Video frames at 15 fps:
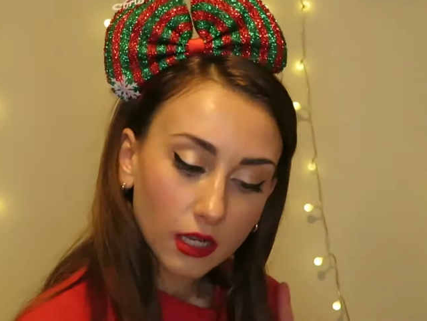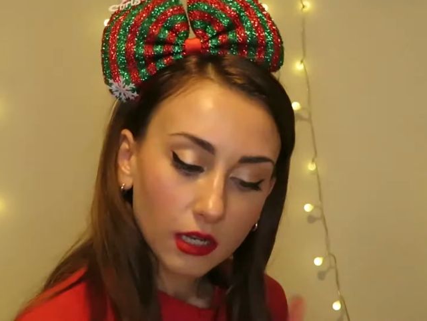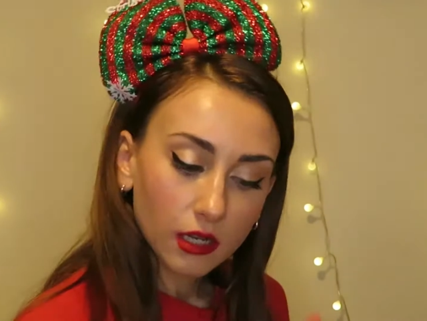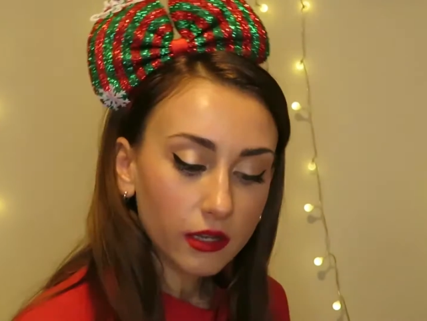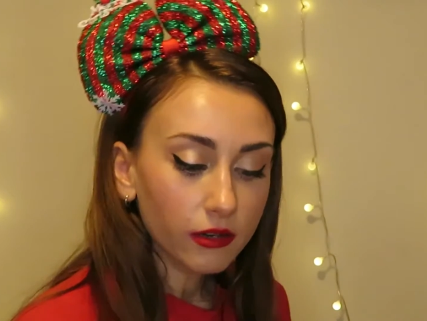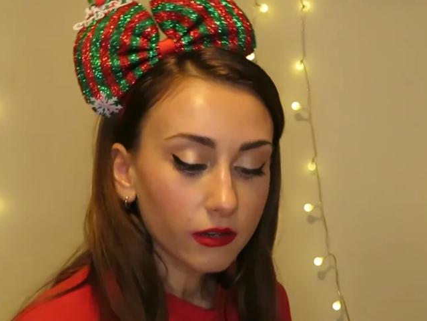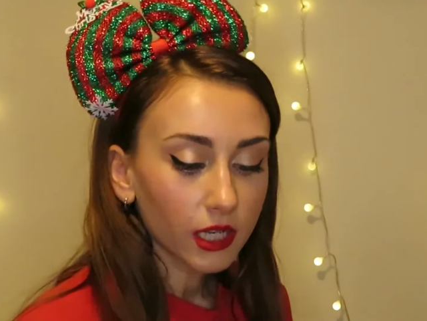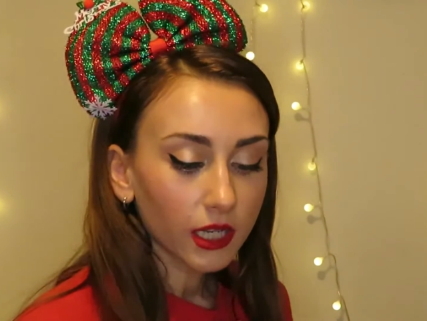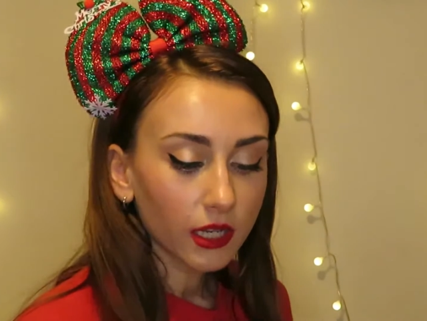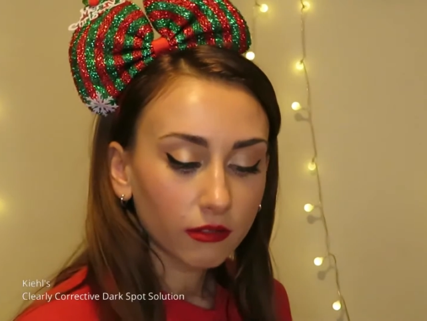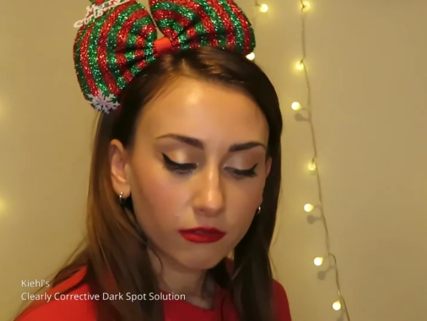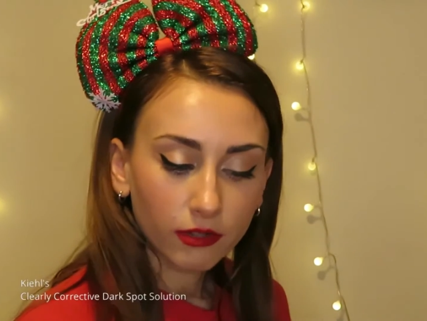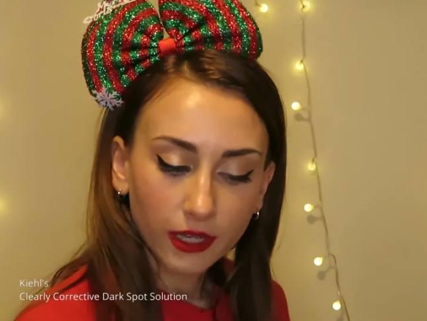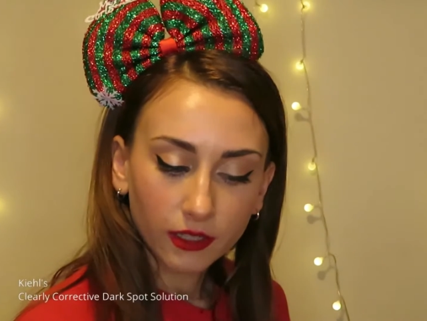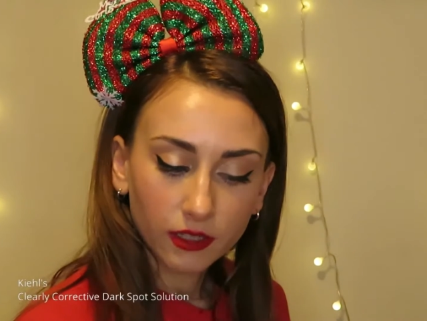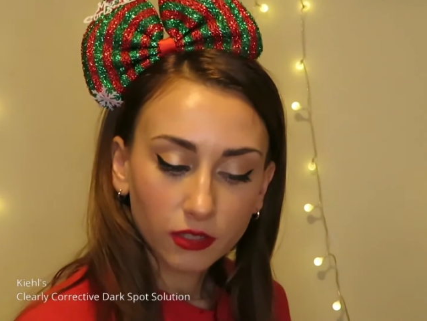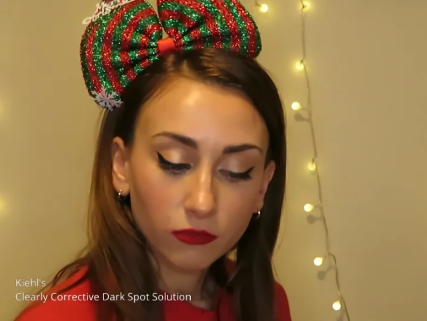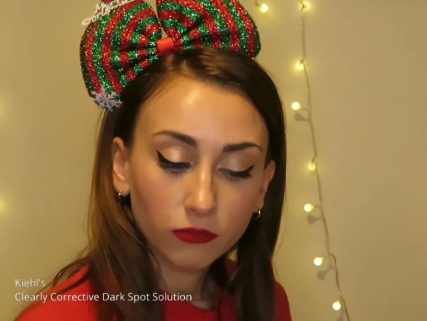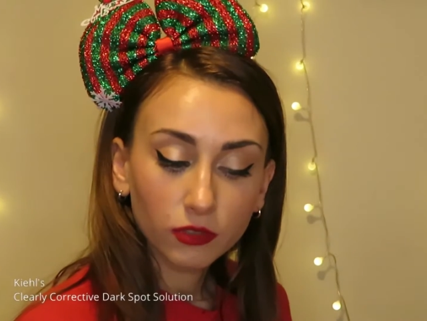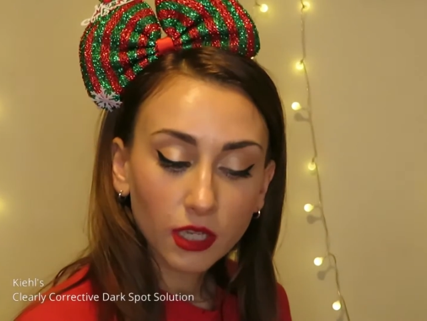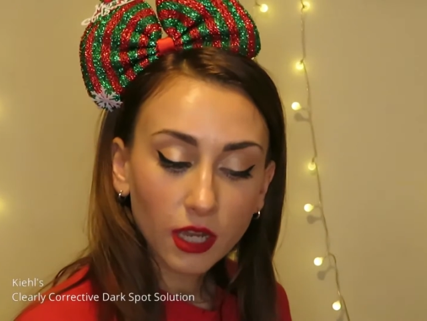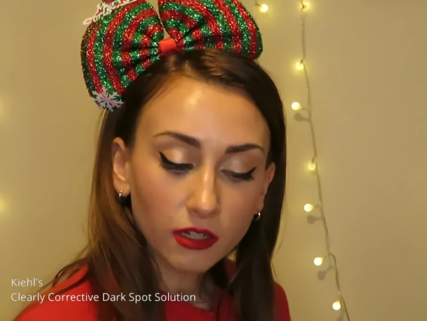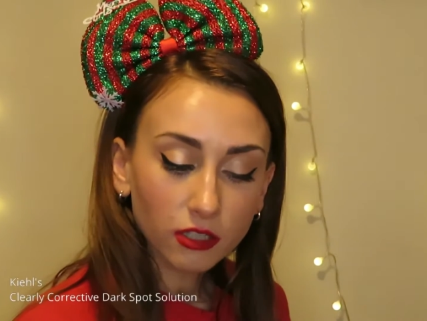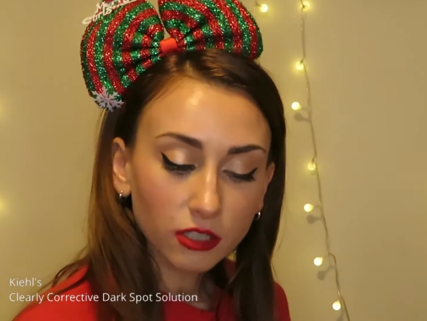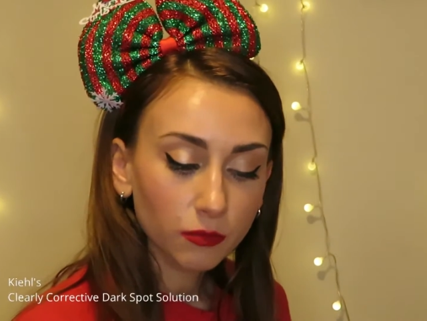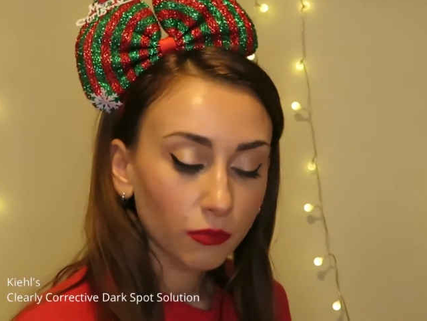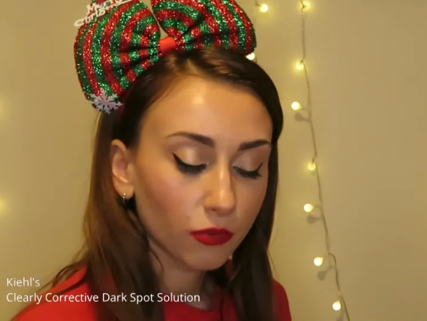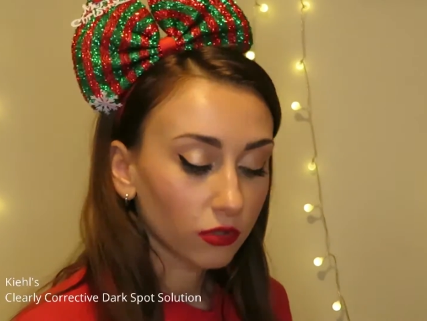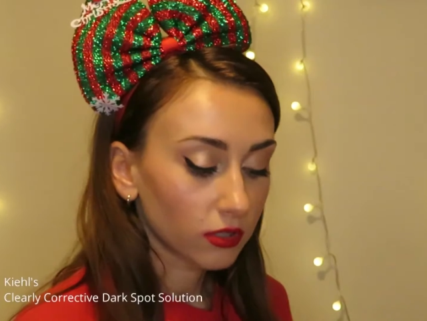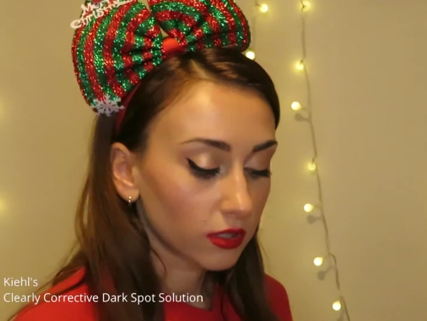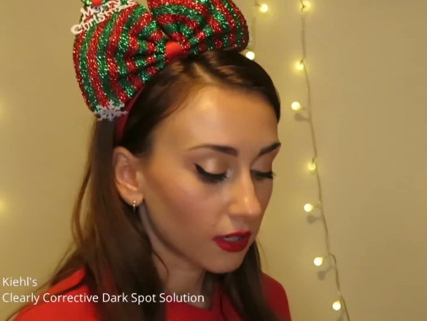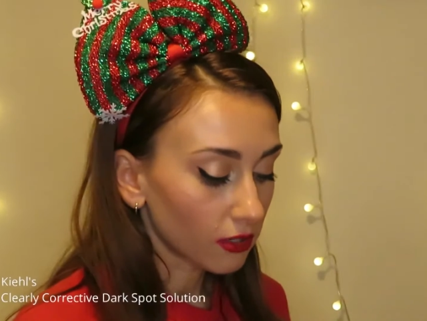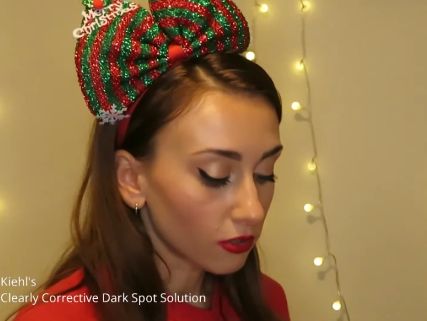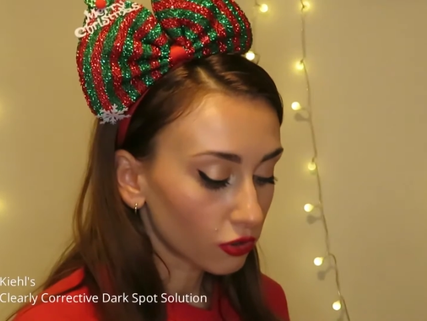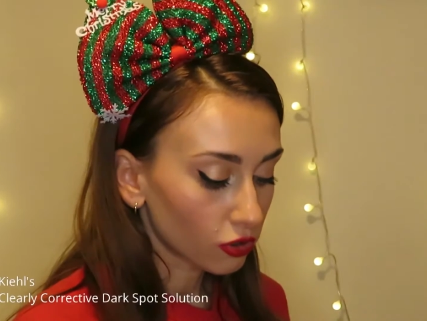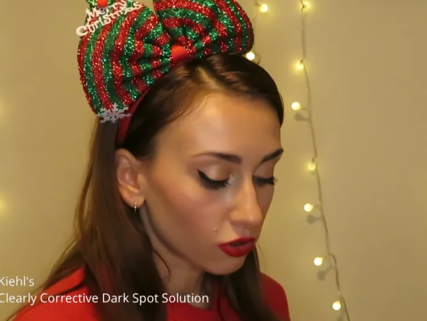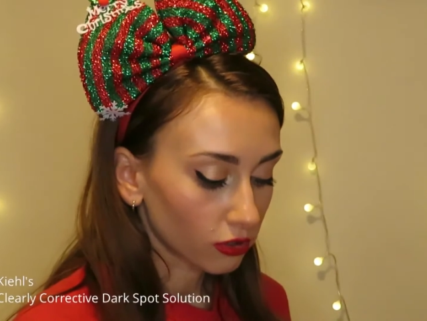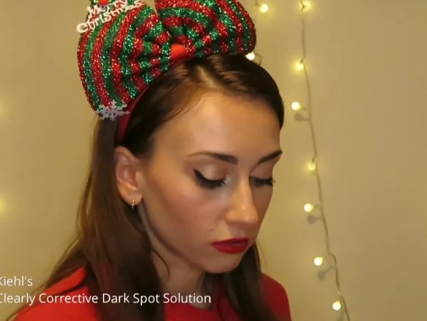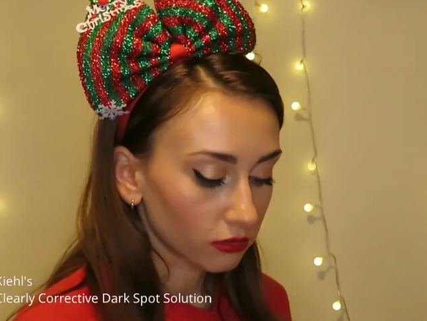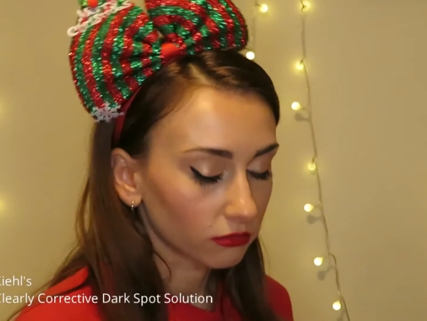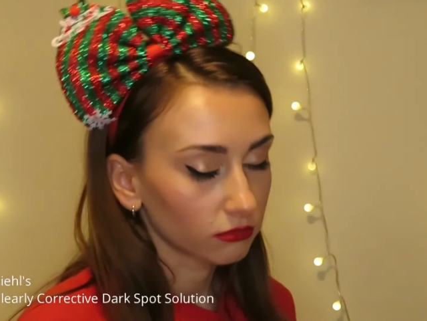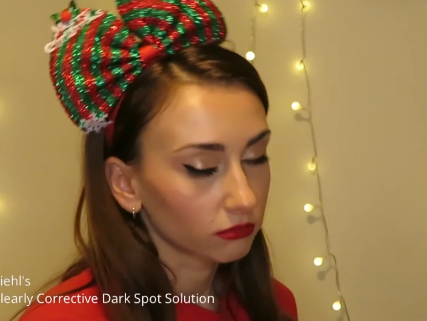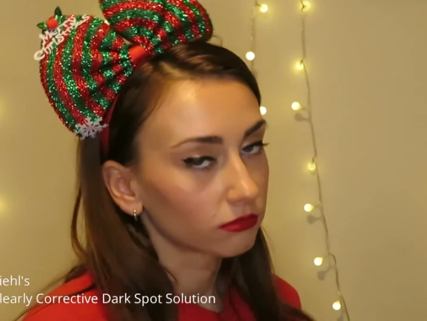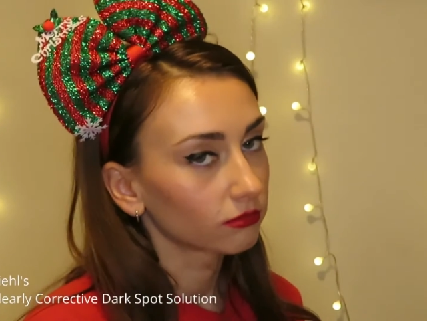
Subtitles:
Clearly corrective dark spot solution.